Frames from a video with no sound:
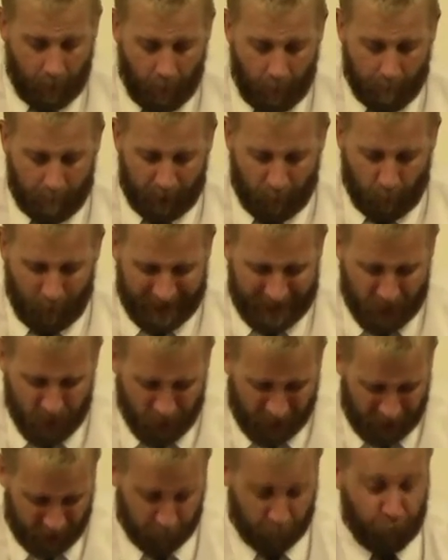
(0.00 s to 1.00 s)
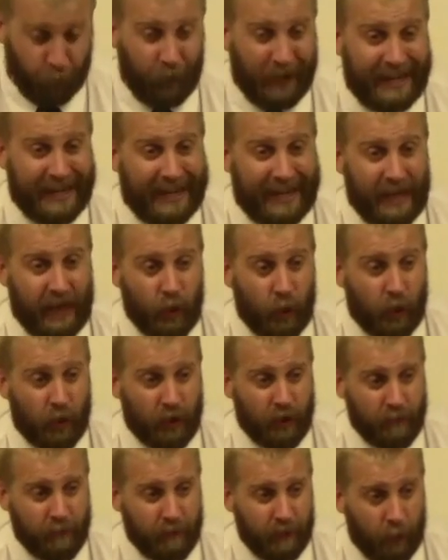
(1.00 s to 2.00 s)
But when you could
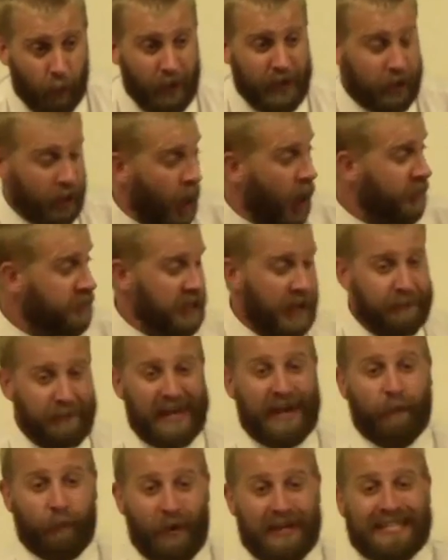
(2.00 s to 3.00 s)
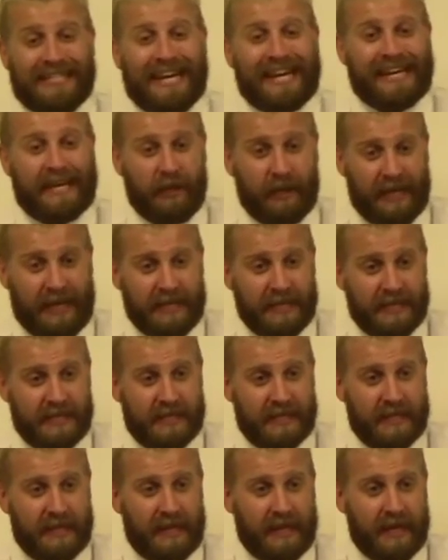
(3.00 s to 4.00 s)
ridicule, when you call something
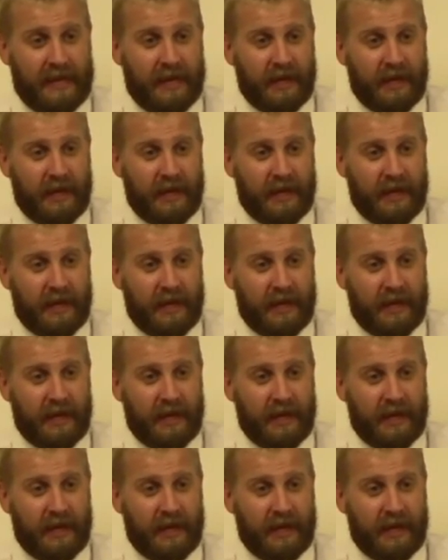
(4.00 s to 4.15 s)
ridiculous,